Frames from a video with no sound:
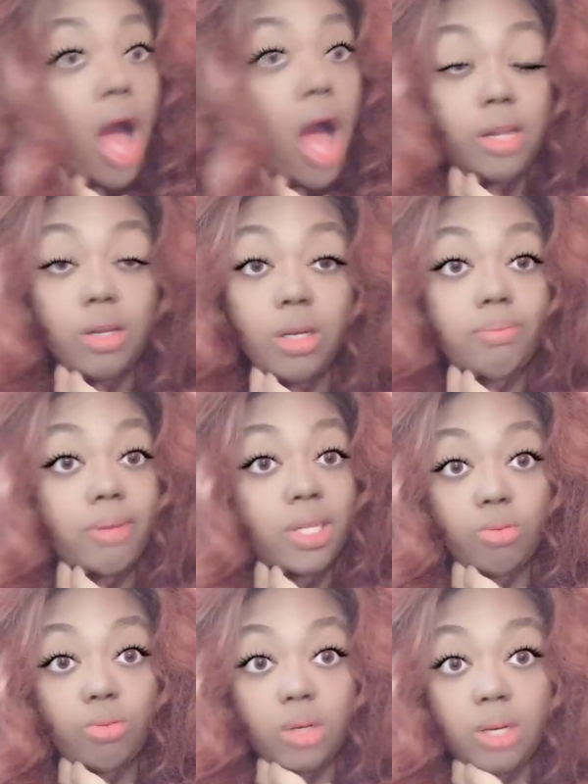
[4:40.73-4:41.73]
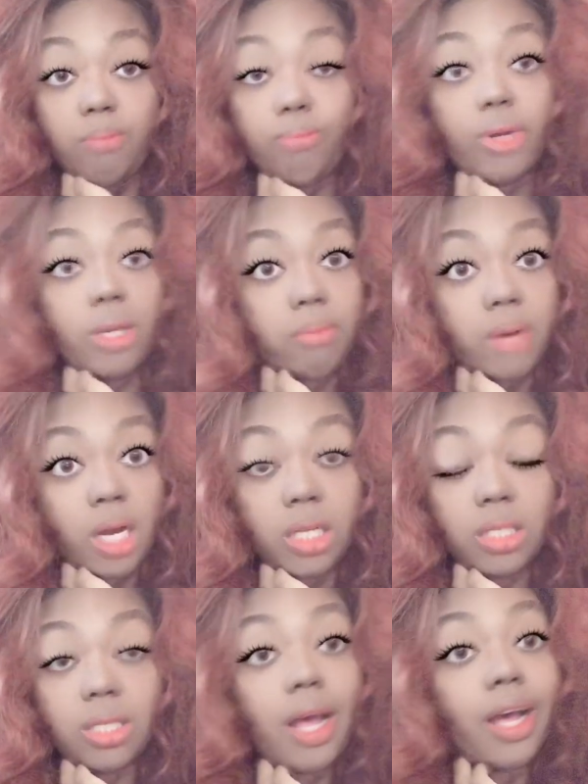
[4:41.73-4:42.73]
I learned my script, pretty
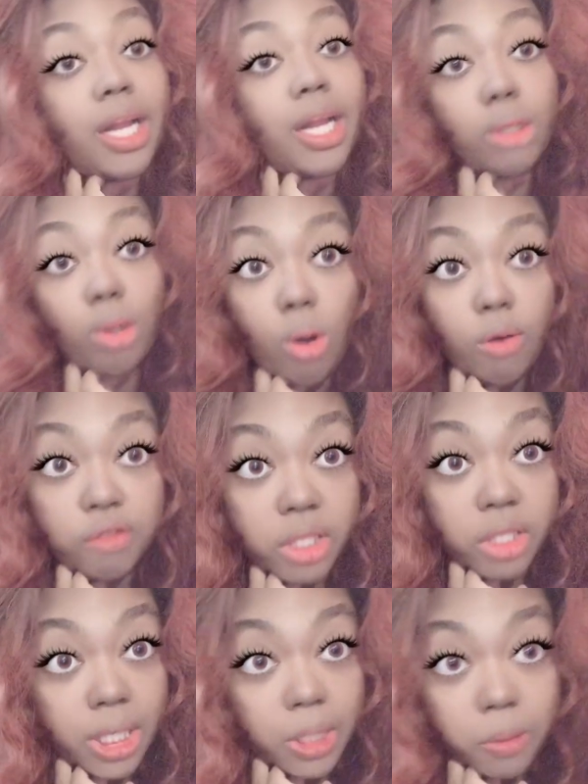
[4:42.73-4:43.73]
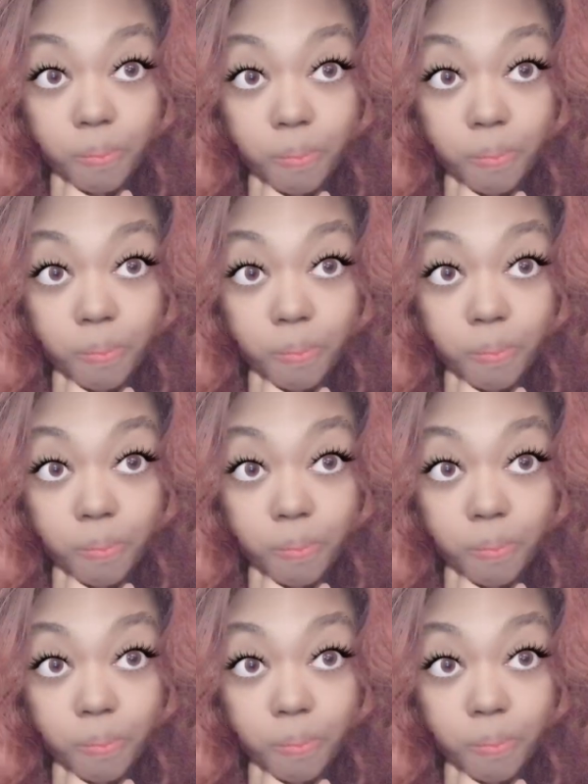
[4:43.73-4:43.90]
much I got to go over it.